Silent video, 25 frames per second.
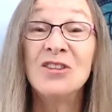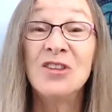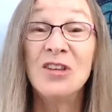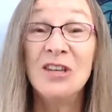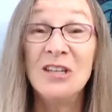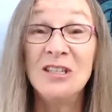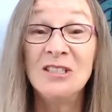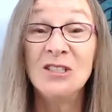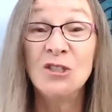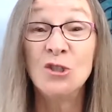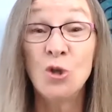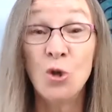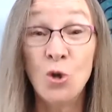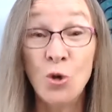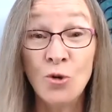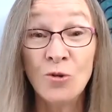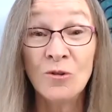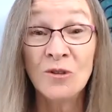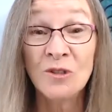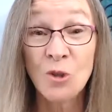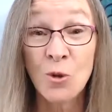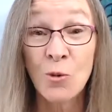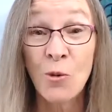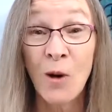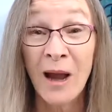these
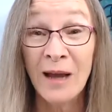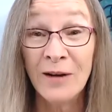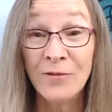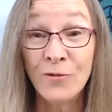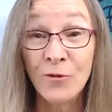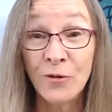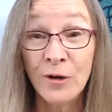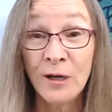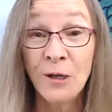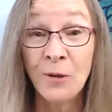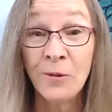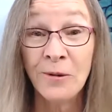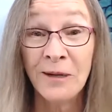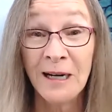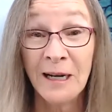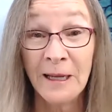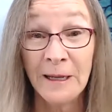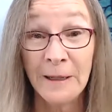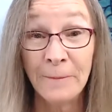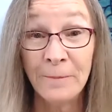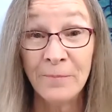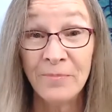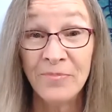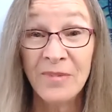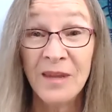tools quite
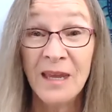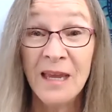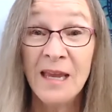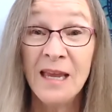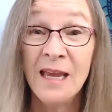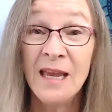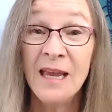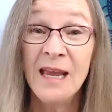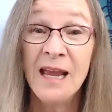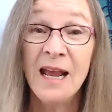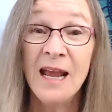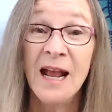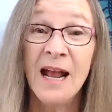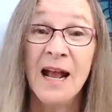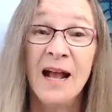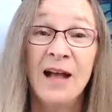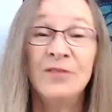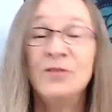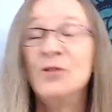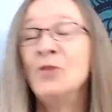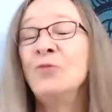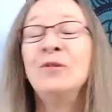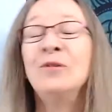frequently. The